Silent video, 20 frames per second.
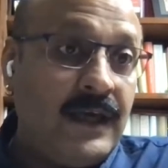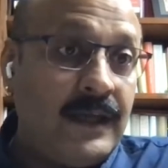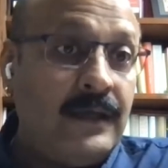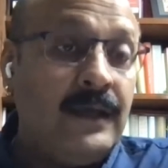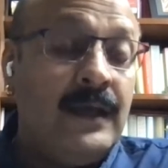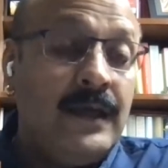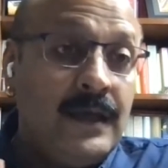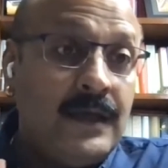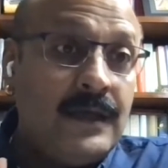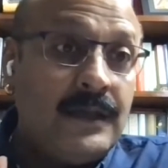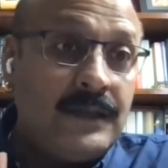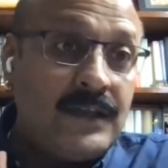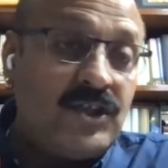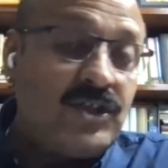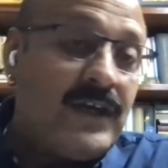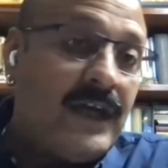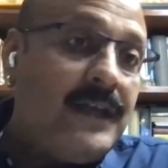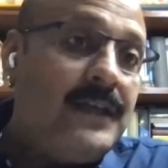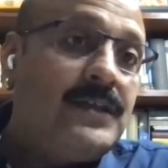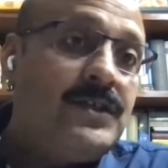And the
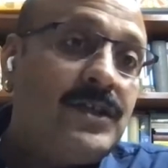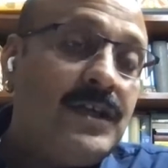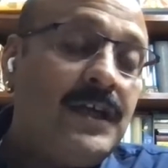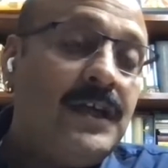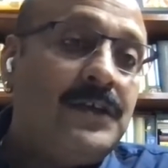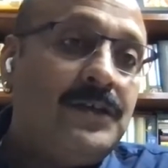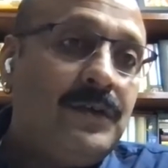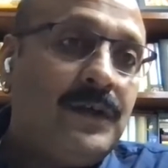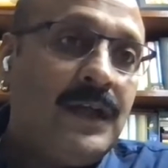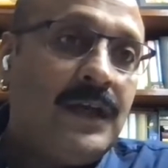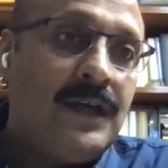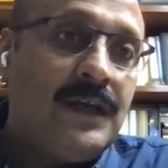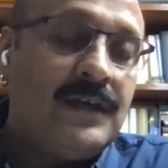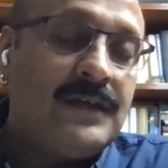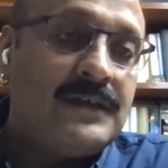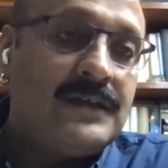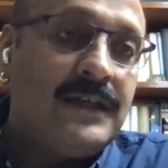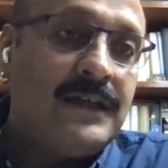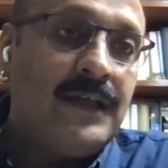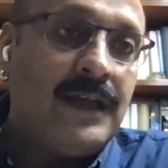challenge here today
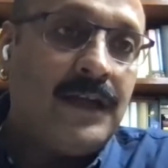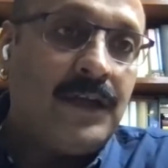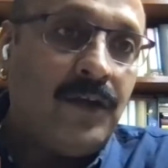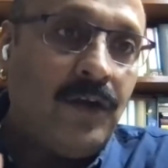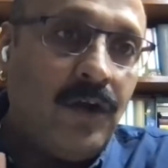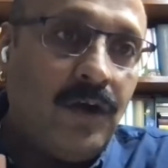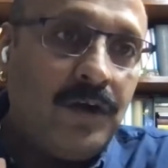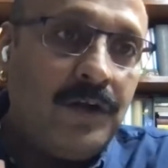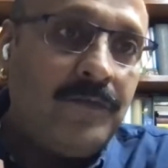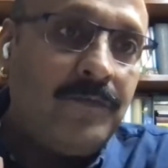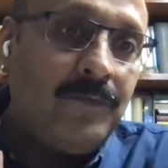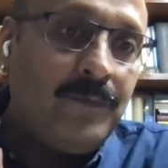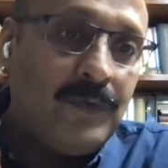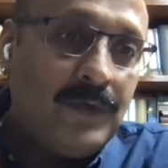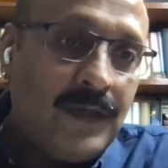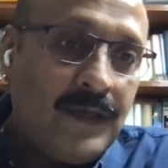is that a lot of